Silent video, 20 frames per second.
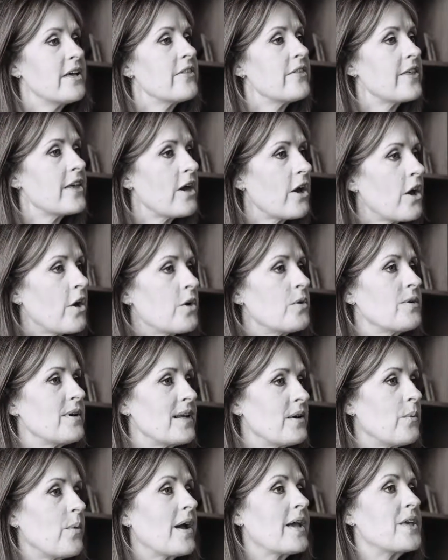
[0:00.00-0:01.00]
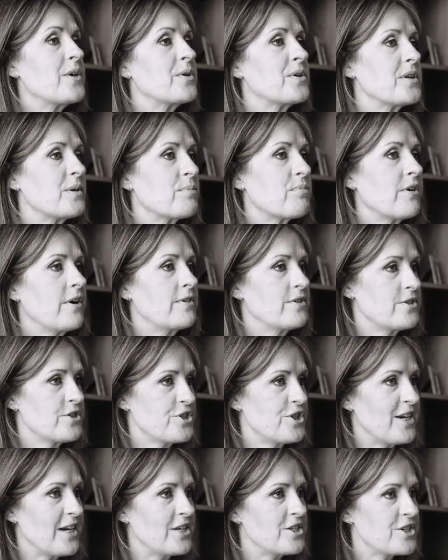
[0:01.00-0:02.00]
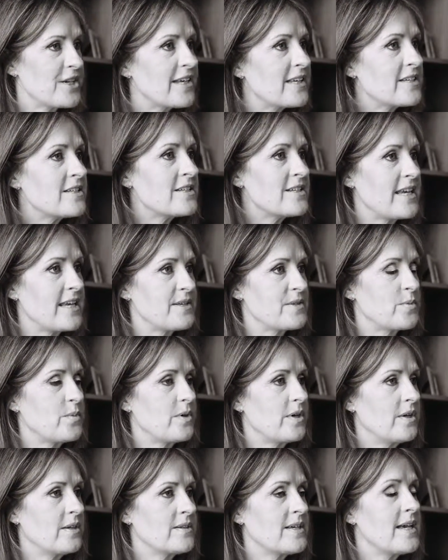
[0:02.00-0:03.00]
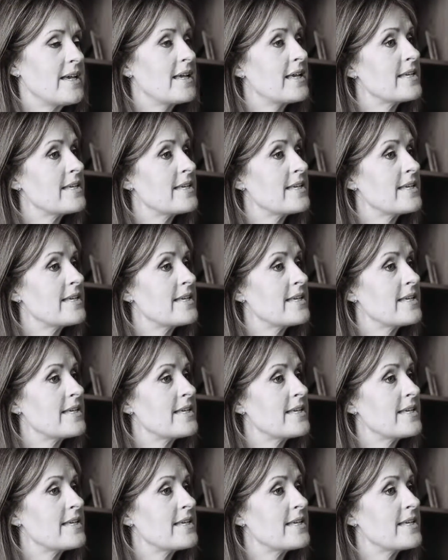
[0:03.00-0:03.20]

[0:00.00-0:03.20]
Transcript: The only way you can approach change in today's world